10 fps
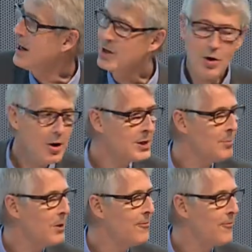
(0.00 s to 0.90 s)
I talked
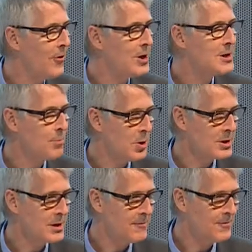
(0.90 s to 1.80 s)
about false
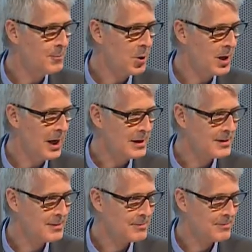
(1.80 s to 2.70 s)
positives per
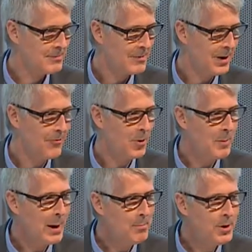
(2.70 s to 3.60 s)
case.
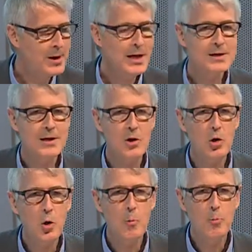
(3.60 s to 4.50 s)
Remember, it's a
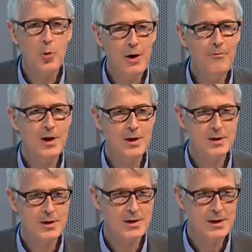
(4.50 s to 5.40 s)
low
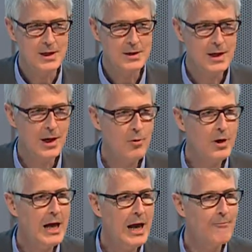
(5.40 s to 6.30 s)
prevalence disease. I
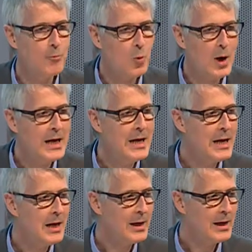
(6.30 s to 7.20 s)
only have one
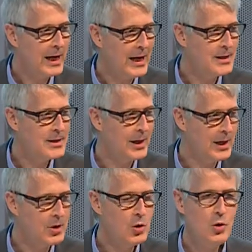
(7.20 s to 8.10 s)
cancer
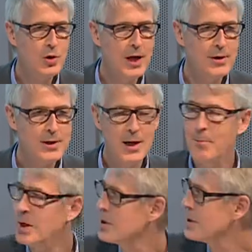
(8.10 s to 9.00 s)
in 2,000
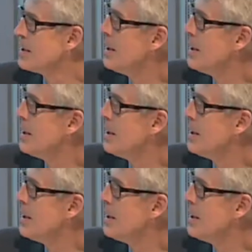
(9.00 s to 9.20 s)
images.